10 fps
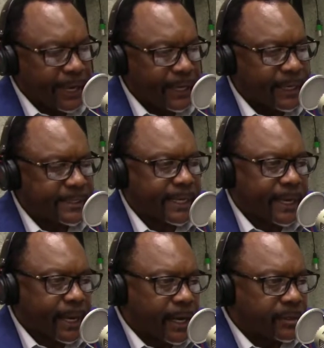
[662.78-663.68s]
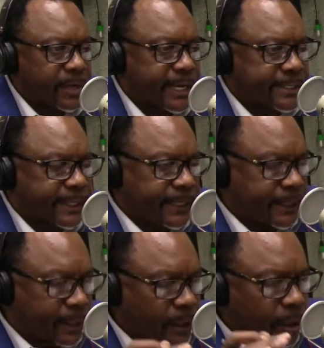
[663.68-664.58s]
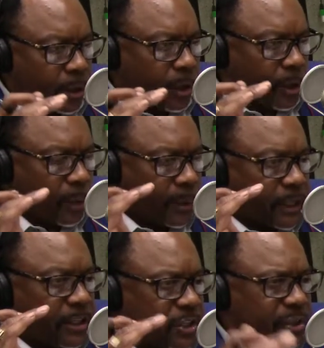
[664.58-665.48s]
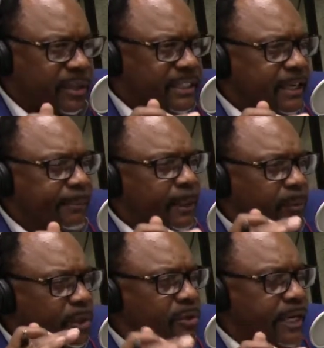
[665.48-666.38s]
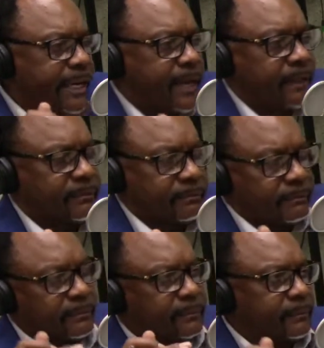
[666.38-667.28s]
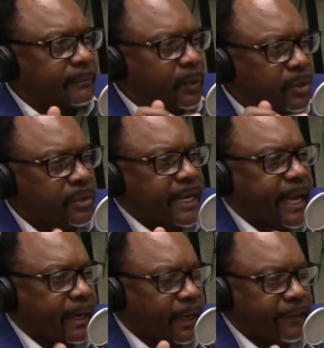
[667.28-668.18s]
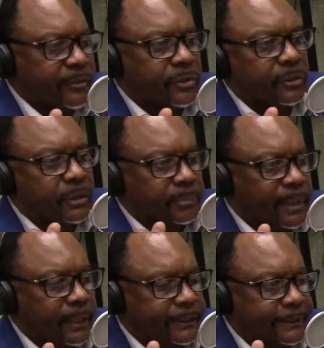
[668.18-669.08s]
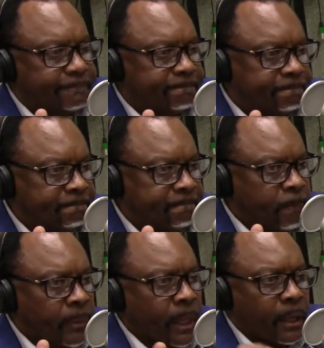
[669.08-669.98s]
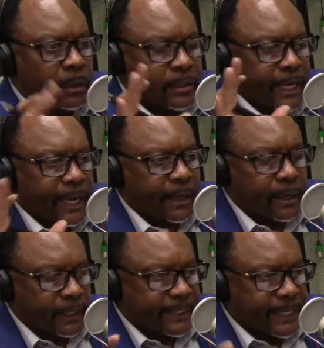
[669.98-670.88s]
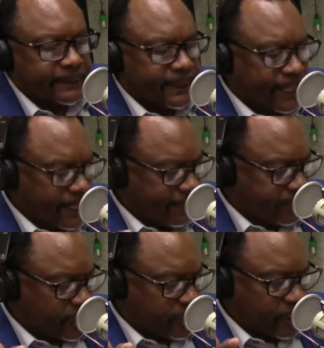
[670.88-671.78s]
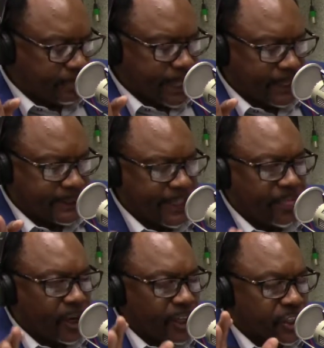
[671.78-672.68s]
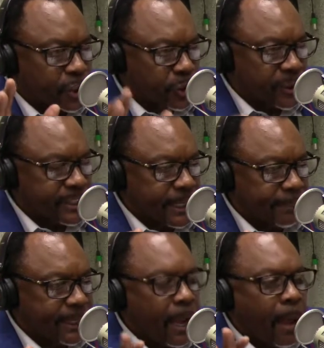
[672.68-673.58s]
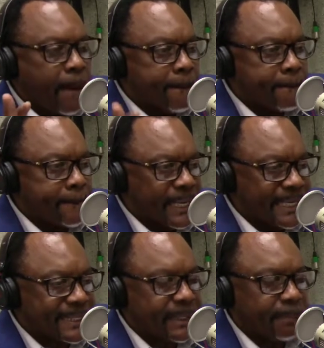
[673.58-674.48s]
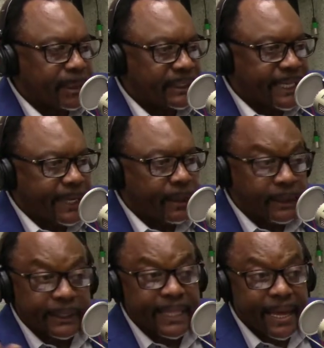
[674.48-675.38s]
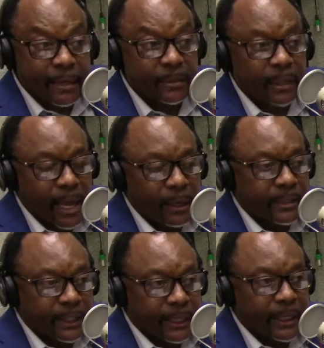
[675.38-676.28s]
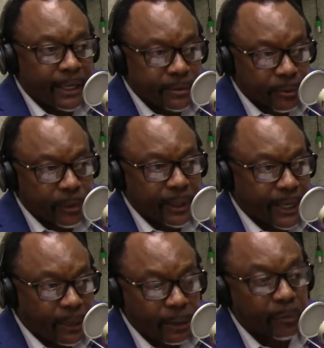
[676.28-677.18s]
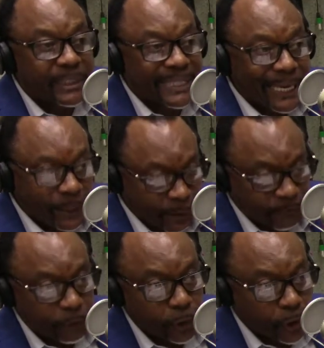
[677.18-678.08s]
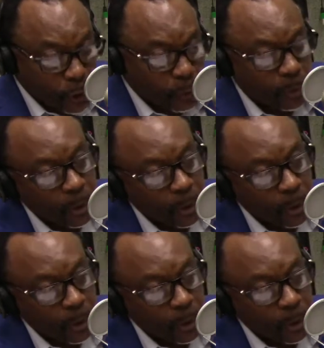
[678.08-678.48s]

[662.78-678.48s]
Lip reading: It is a contract saying that, when an insurance company, when you take out a life insurance policy, you take out a $100,000 life insurance policy, the insurance company must put that $100,000 in an escrow account, a retainer for you.